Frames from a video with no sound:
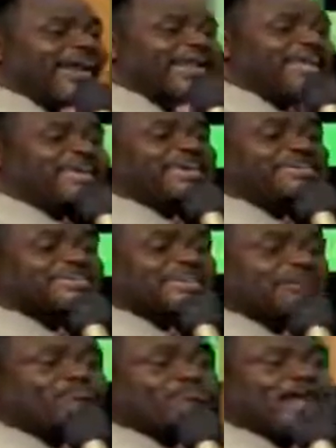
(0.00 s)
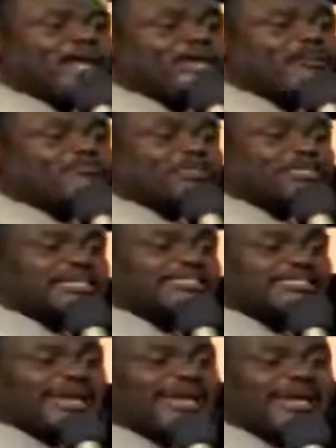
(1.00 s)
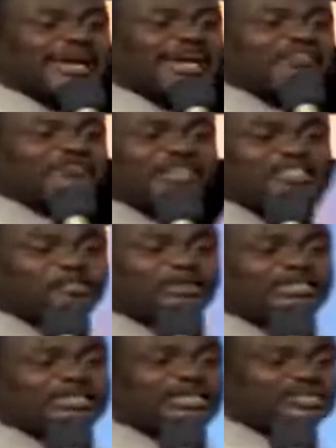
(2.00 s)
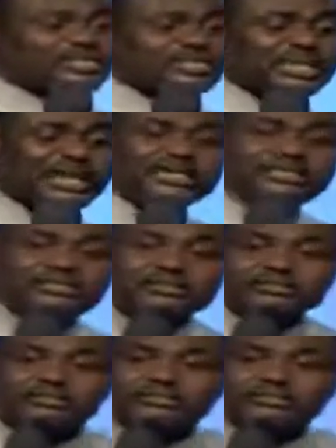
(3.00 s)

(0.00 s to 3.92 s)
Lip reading: an easy prey for satanic advancement in a society.